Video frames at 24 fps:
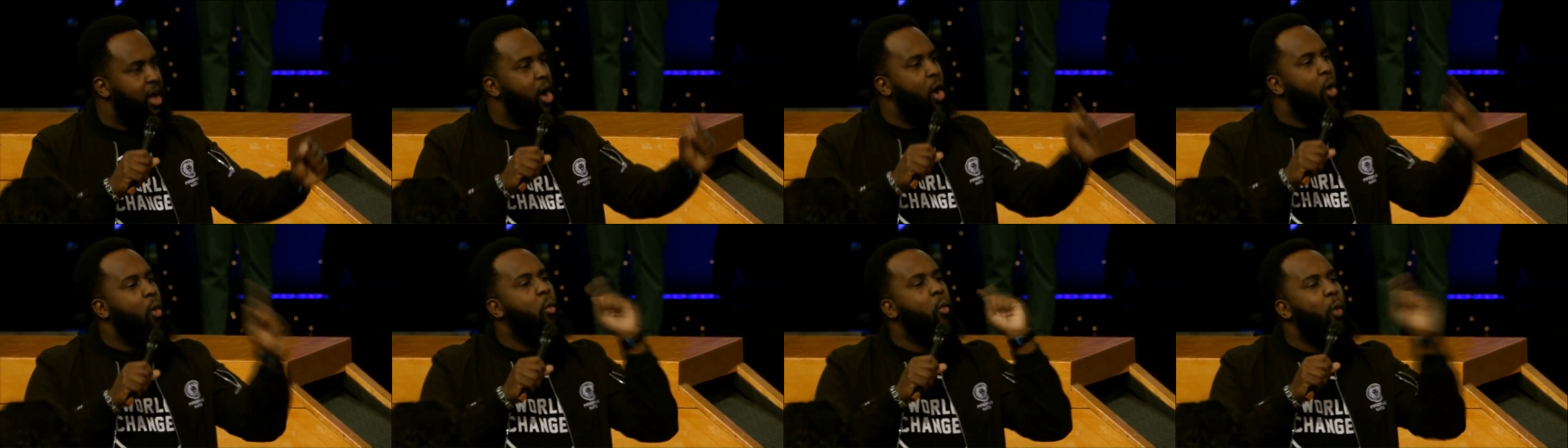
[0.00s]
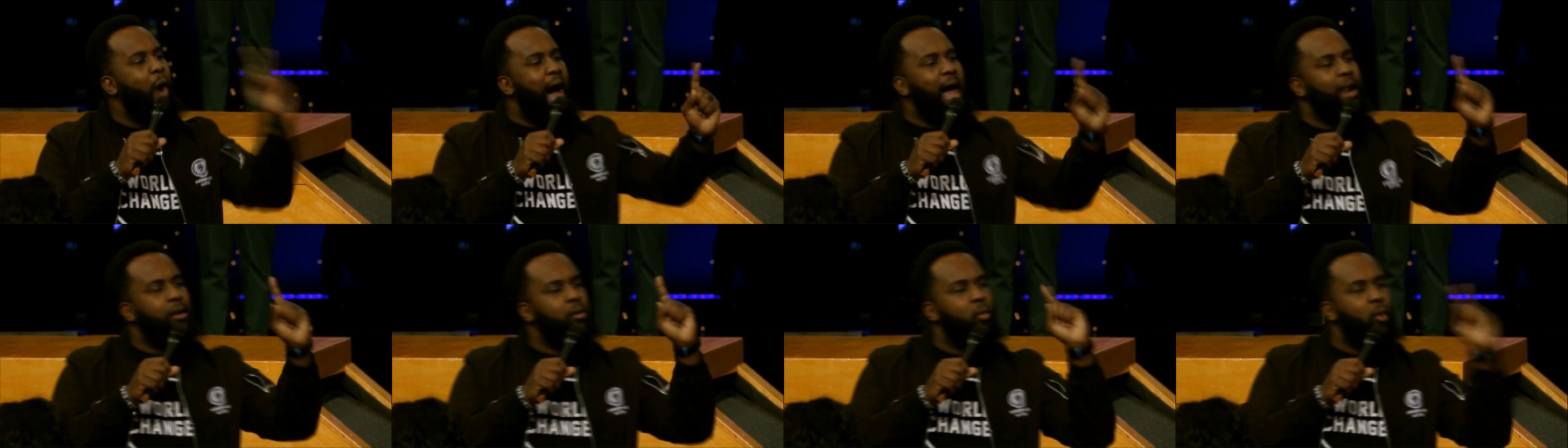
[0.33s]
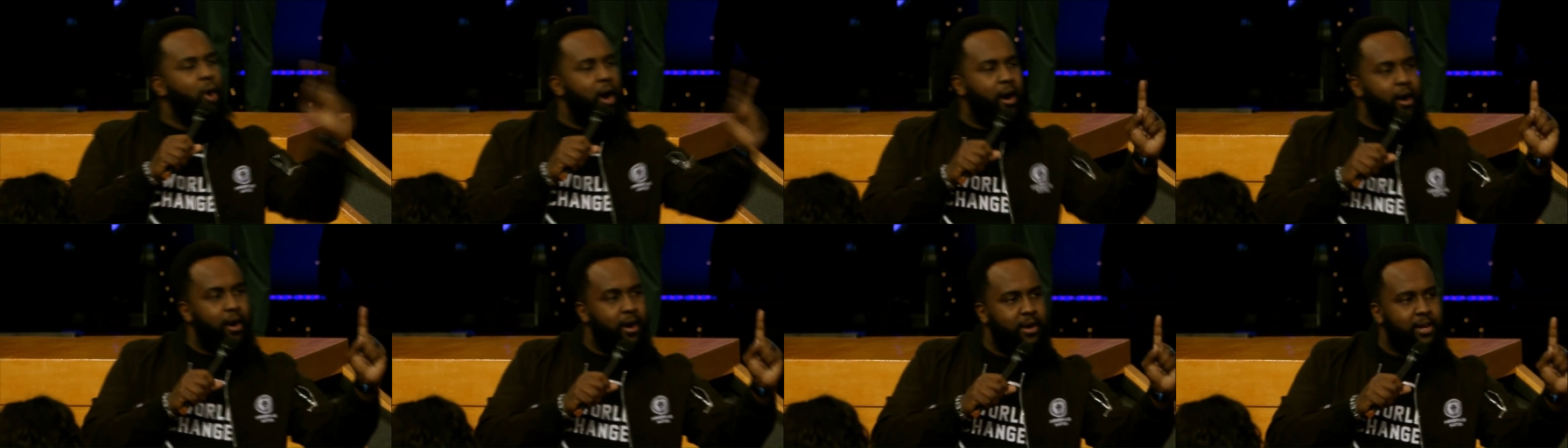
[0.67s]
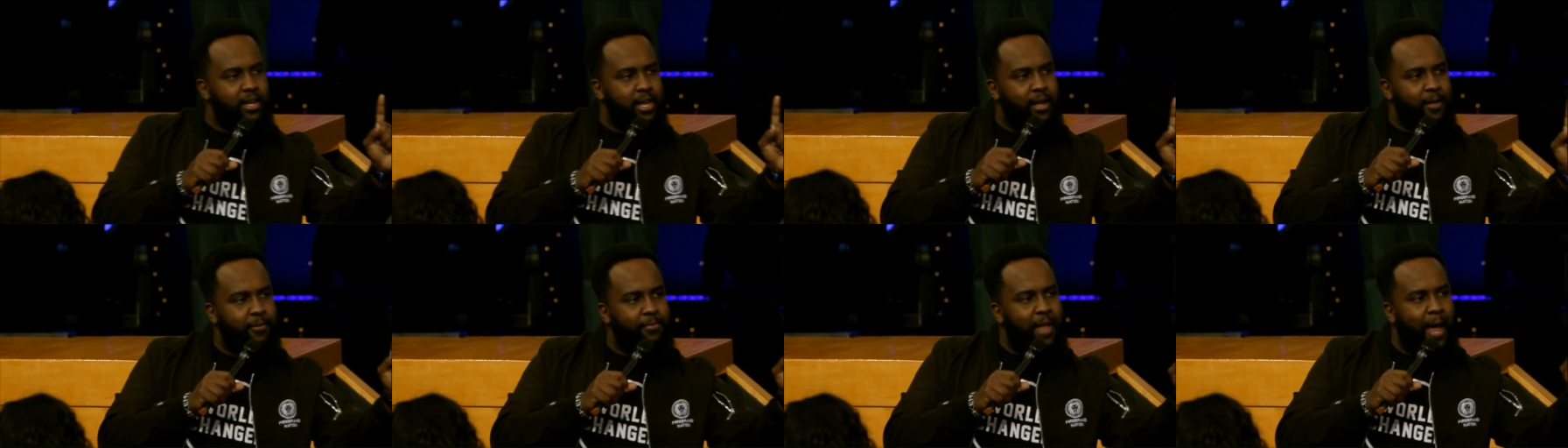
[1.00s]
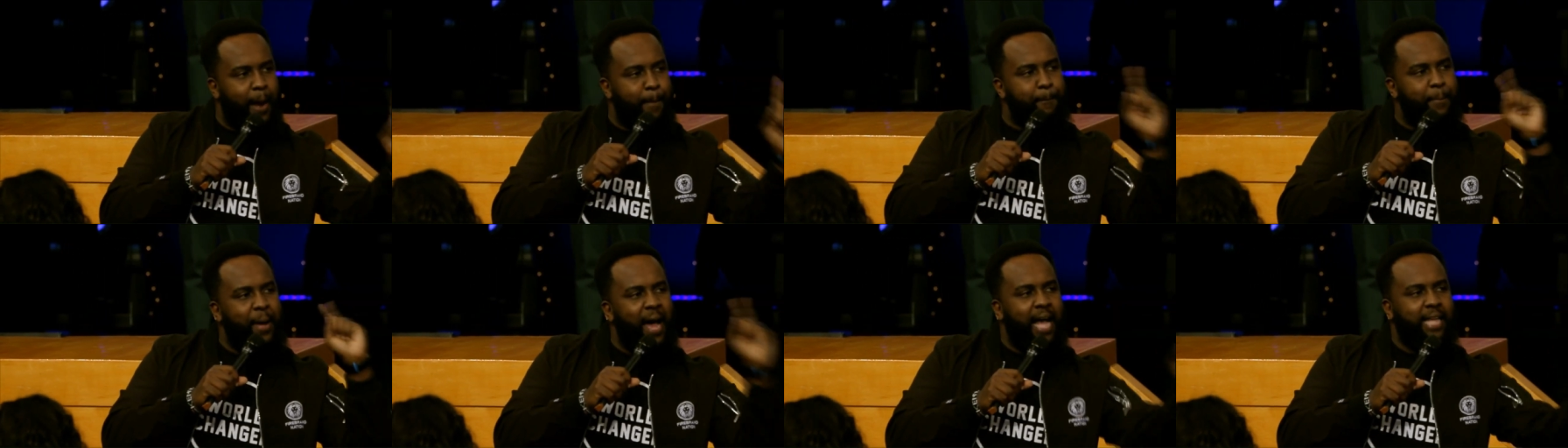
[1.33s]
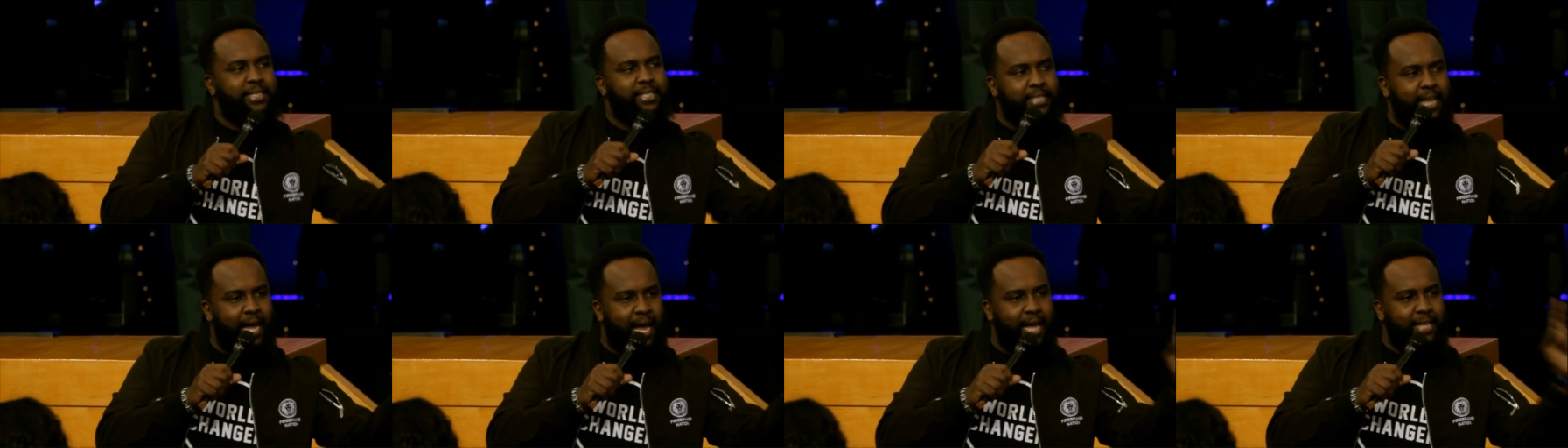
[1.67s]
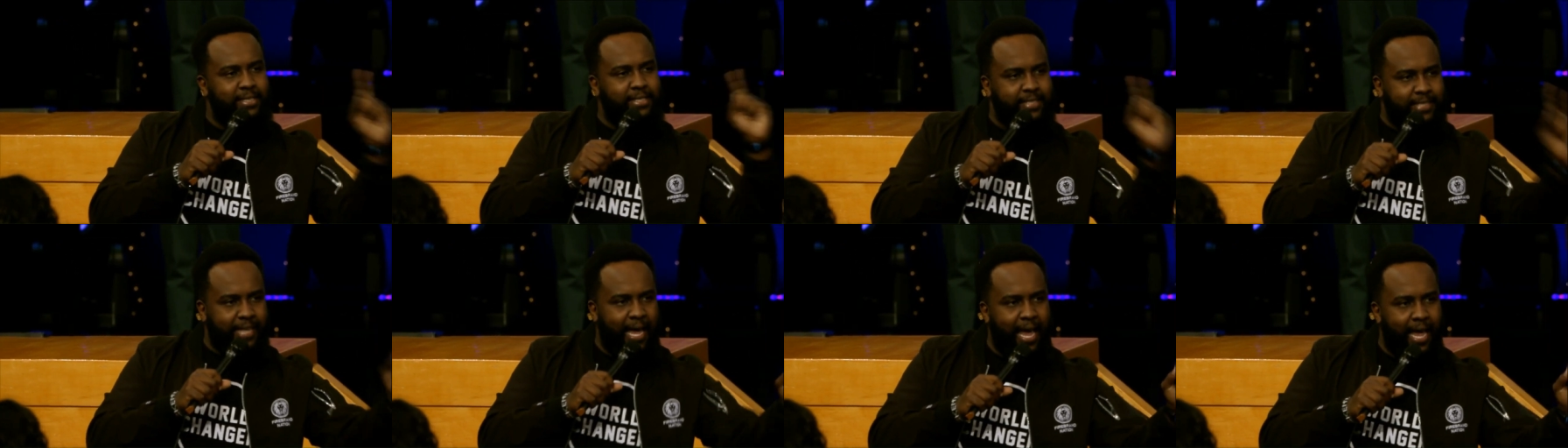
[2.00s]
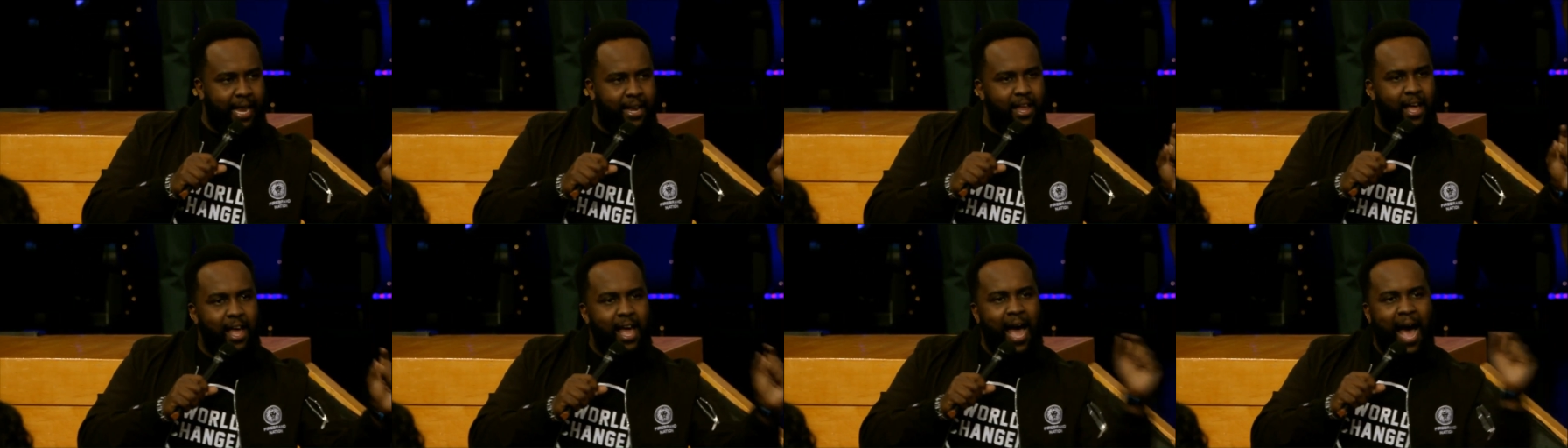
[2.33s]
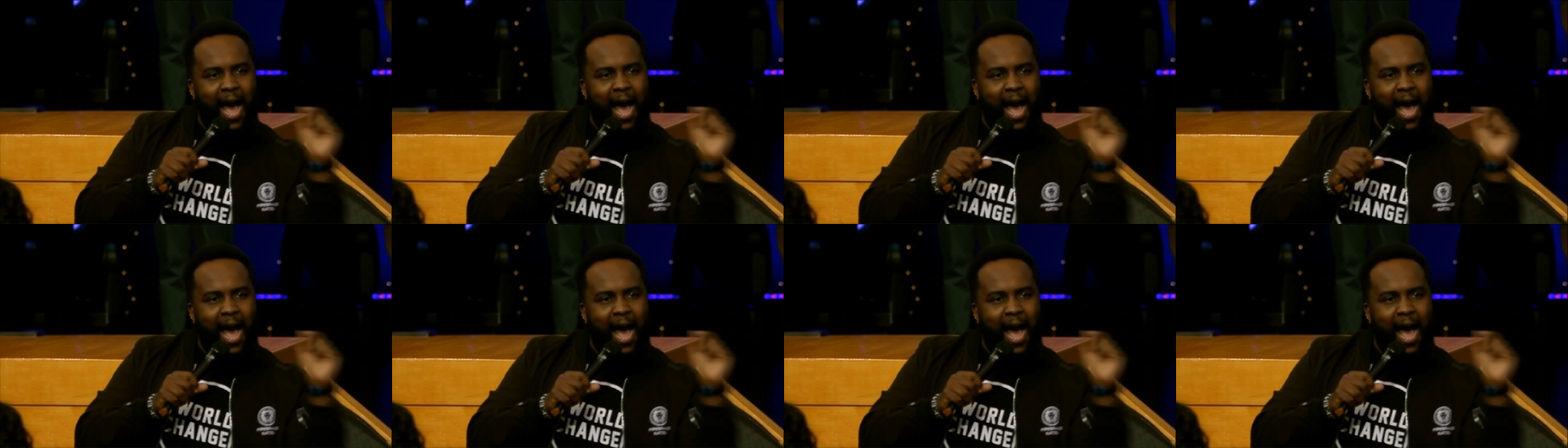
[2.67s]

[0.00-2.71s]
one word that pastor has said